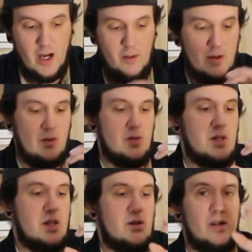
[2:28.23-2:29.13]
I mean, in all
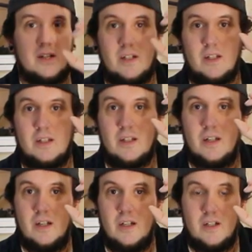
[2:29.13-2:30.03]

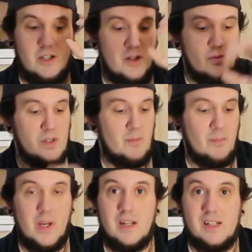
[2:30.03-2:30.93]
seriousness, she was a
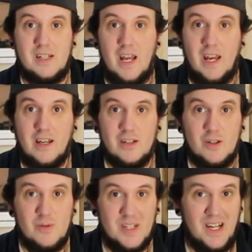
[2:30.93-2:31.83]
big snake.
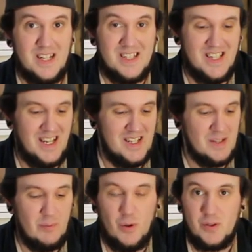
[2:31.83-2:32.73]
She was like as thick as
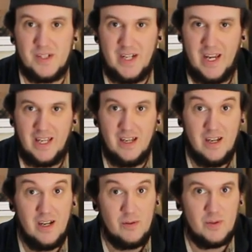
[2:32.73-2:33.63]
a bull snake.
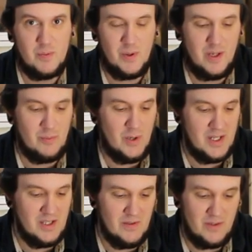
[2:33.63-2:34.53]
It's pretty
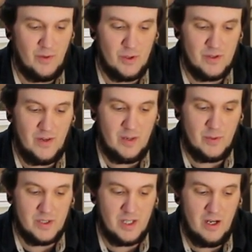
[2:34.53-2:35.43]
impressive as far as
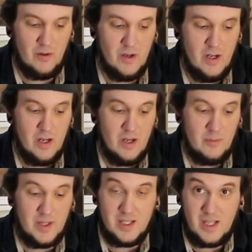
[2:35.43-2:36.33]
vipers go.
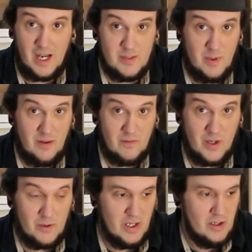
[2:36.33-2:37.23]
But this guy's being
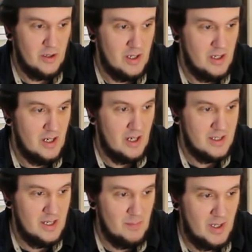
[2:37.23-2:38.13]
very good.
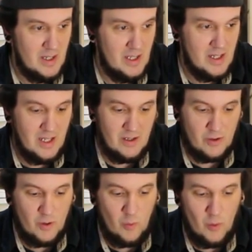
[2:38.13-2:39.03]
Typically, they are
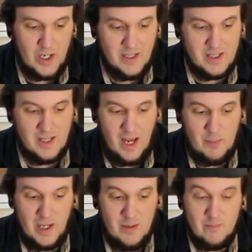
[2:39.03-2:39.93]
quite
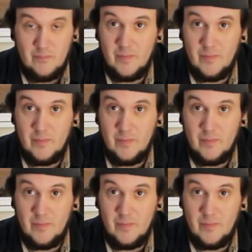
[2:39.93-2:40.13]
snappy.